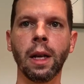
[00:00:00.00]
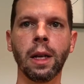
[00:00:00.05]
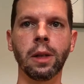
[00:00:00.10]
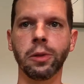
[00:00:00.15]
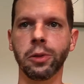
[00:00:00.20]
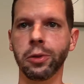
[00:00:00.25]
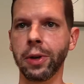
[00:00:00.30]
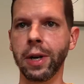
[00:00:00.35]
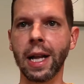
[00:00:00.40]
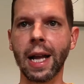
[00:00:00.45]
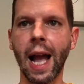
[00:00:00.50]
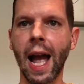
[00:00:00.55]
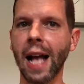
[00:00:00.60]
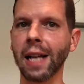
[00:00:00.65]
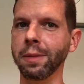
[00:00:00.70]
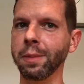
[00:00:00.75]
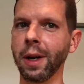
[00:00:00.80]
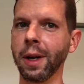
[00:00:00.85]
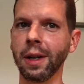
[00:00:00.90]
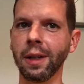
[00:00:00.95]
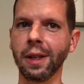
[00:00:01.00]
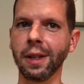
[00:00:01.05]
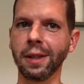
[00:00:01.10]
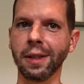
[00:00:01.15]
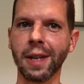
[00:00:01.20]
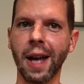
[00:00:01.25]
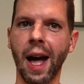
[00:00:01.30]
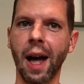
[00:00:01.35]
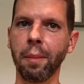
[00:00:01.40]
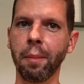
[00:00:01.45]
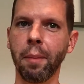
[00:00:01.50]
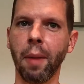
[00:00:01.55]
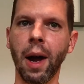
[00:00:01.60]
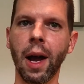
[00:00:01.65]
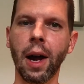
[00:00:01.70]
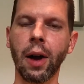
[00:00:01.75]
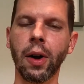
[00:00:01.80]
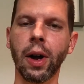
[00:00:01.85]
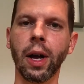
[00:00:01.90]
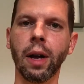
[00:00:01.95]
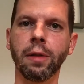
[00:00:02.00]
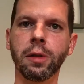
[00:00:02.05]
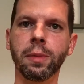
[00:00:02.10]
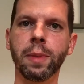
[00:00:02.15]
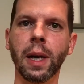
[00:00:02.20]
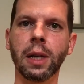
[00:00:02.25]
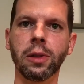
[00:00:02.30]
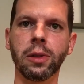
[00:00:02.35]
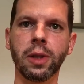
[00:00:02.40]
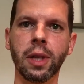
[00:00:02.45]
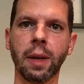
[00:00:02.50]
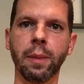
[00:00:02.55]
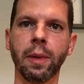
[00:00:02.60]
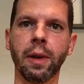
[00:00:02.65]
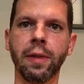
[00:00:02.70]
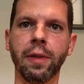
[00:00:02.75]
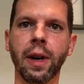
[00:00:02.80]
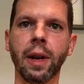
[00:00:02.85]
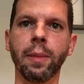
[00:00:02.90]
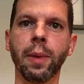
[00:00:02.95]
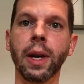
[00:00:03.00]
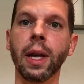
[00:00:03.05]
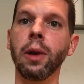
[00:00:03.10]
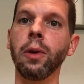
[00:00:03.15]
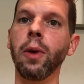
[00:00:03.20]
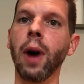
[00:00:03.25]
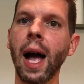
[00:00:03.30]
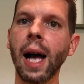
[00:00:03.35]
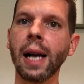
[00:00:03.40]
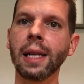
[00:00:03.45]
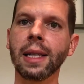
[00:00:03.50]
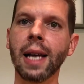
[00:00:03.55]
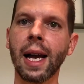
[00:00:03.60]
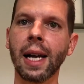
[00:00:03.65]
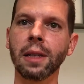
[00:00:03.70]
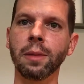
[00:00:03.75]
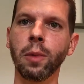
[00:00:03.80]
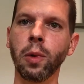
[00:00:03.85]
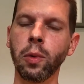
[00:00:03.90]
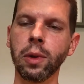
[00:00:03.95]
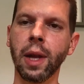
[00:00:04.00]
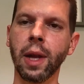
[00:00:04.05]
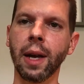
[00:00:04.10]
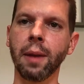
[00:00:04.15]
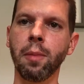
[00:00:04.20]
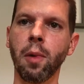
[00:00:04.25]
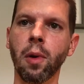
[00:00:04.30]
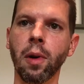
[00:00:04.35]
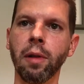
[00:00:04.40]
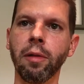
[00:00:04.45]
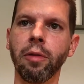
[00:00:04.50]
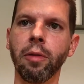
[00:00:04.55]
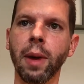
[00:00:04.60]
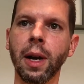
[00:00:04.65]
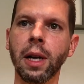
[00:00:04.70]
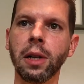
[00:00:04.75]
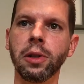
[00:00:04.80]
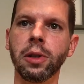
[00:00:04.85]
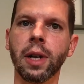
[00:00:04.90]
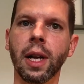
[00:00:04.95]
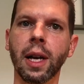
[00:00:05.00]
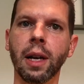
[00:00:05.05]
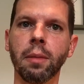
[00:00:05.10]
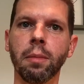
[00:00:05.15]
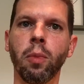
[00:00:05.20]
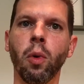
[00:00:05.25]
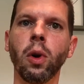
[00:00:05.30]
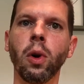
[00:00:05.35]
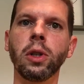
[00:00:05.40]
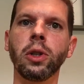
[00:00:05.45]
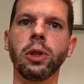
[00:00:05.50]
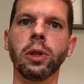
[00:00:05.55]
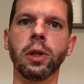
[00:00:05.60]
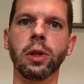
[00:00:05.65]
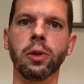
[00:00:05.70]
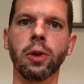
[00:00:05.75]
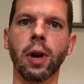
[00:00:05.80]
Now, treating asthma is not my area of specialty, but if anybody who has asthma would like more information, I could point you in the